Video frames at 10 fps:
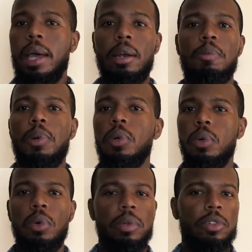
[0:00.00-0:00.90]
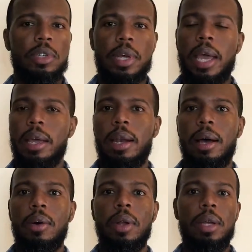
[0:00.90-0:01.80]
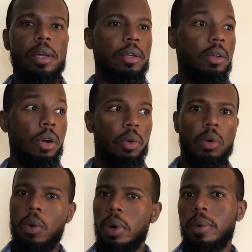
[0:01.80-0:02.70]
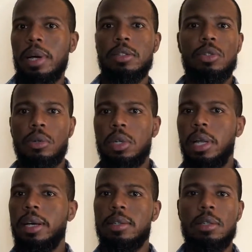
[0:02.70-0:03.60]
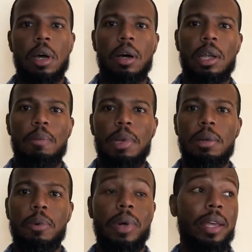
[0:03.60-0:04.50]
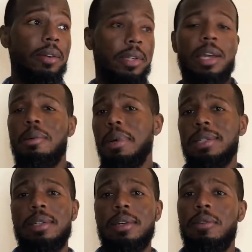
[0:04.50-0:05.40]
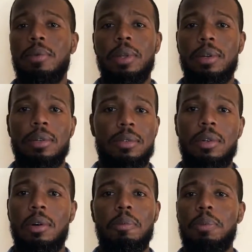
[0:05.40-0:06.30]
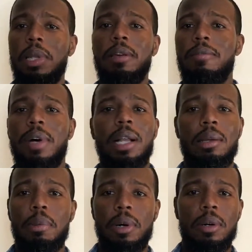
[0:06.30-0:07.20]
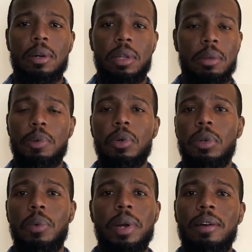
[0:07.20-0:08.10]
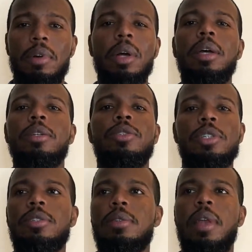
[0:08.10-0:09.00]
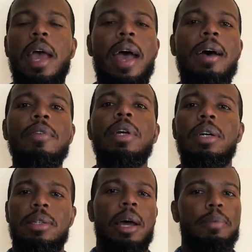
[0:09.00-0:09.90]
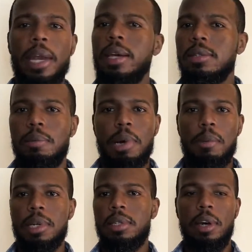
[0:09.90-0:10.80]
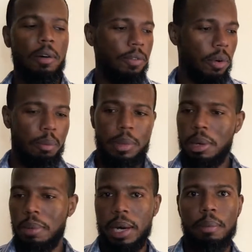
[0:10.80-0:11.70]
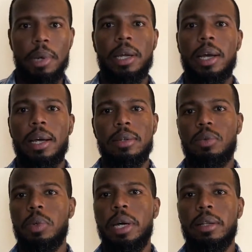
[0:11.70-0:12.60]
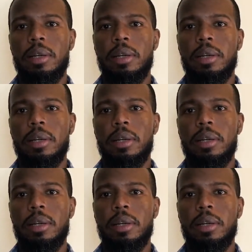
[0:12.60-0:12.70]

at a pool just hanging out, going around socializing, talking to people, entertaining myself, whether it's, playing volleyball in the pool or whatever. just having a good time, dancing by myself, or me and my guys were out